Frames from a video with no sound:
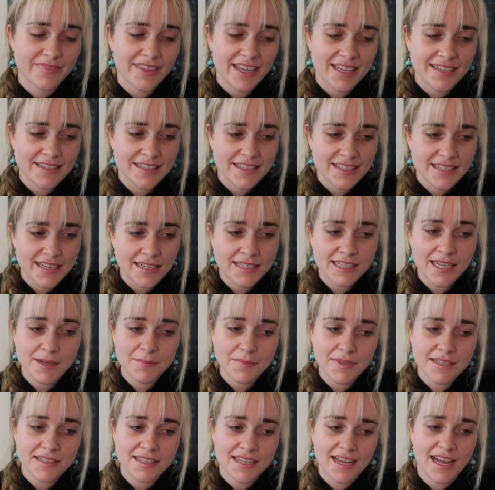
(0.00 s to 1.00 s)
They set
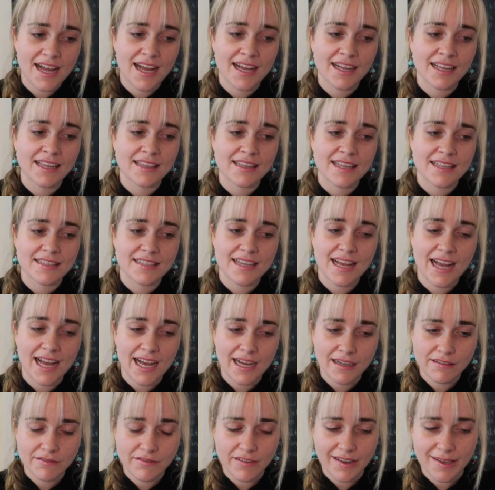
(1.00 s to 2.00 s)
up a target that's
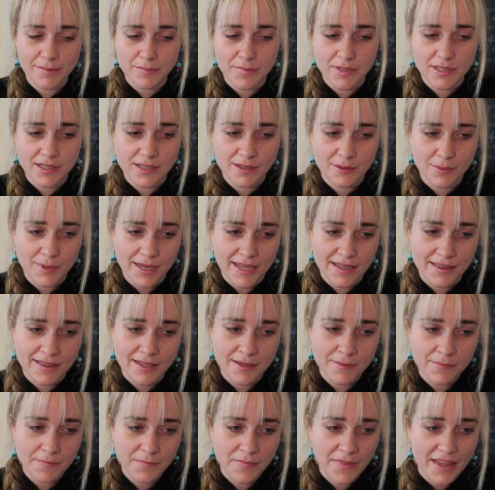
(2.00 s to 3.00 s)
halfway between
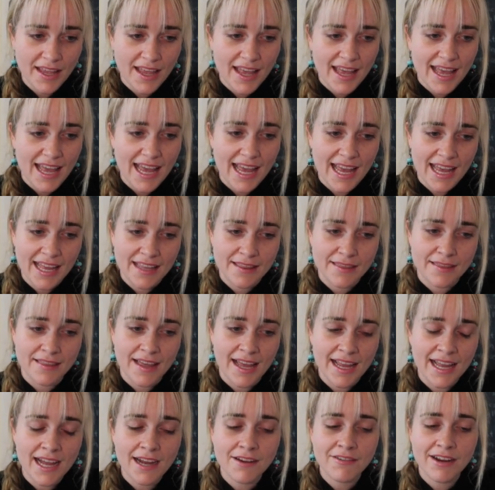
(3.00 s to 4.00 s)
them, and
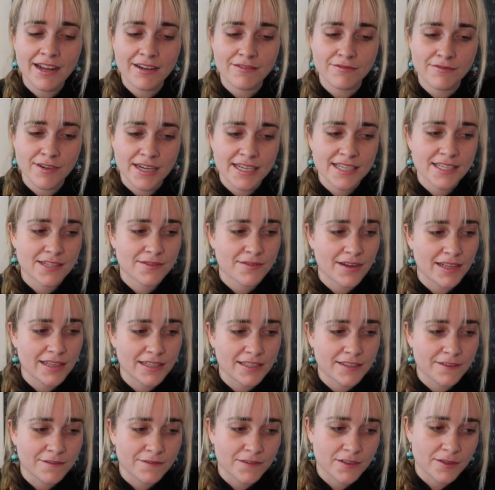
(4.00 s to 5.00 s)
they are at rest
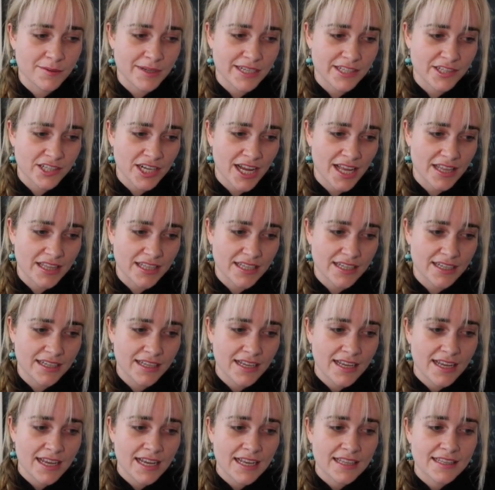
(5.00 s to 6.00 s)
relative to each other.
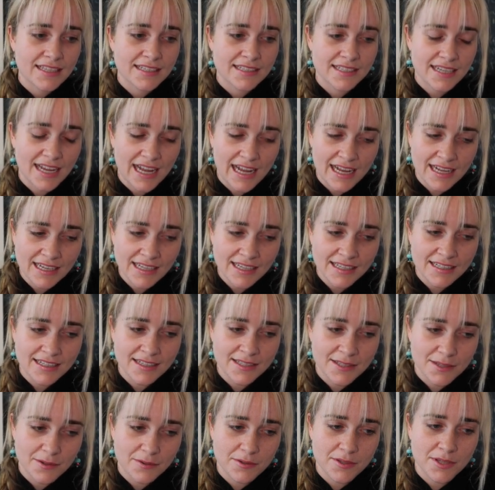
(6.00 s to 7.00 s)
The target
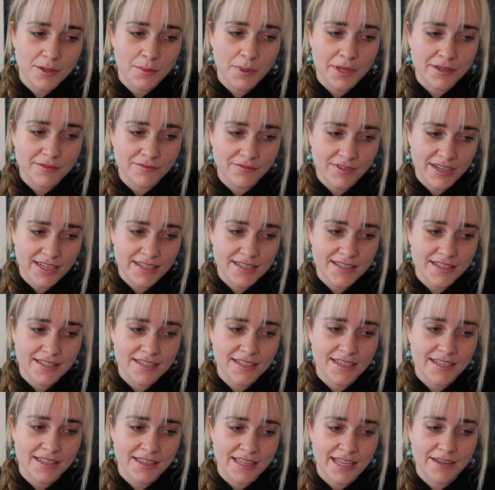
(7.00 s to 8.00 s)
is also at
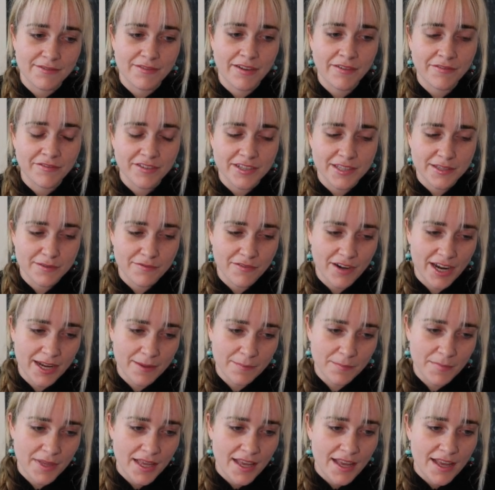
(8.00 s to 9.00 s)
rest in their reference
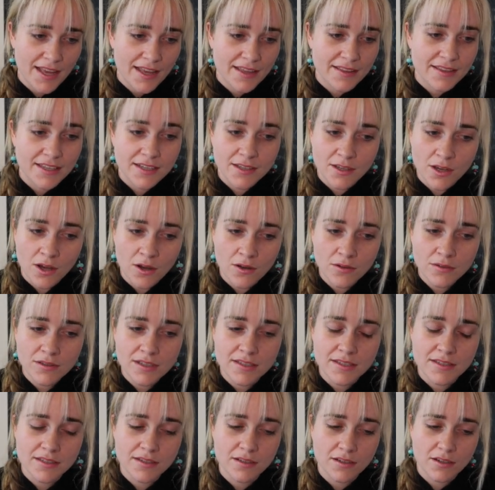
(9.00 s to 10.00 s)
frame. Their goal
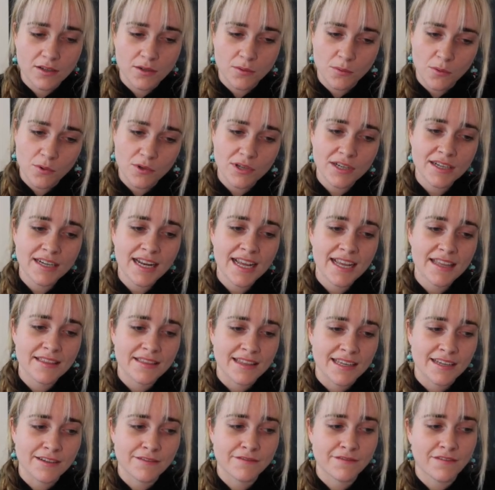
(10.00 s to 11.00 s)
is to coordinate
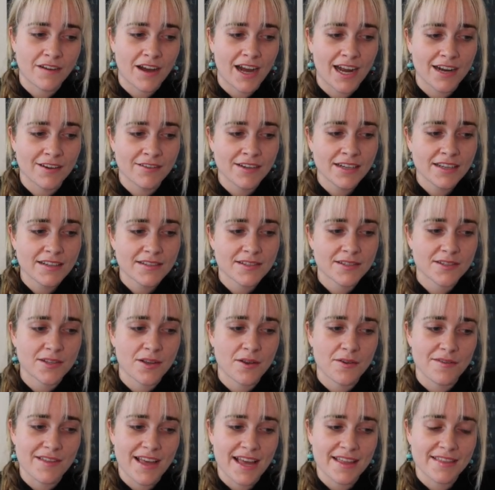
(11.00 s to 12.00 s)
their firing so
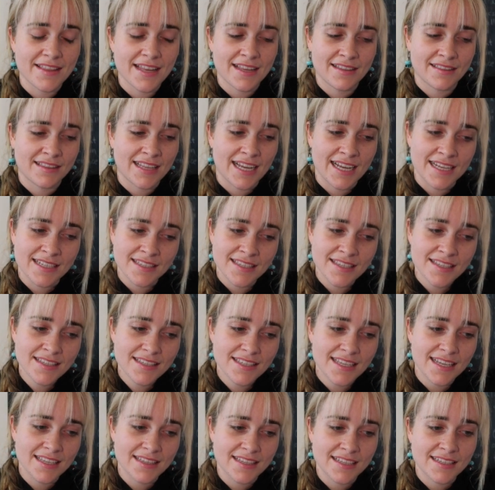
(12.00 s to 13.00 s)
that their
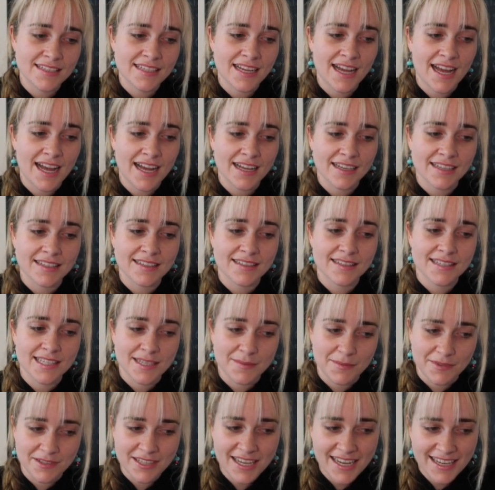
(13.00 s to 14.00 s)
lasers hit the target
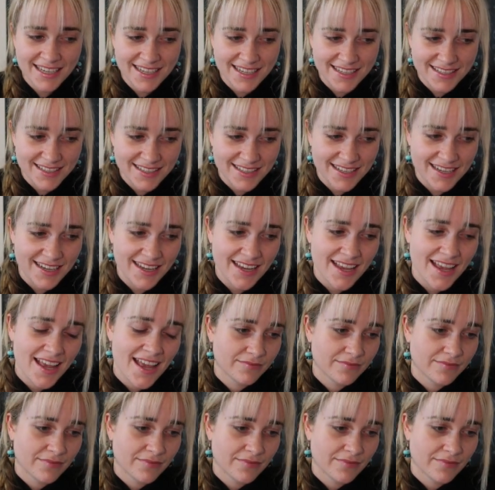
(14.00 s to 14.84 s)
simultaneously.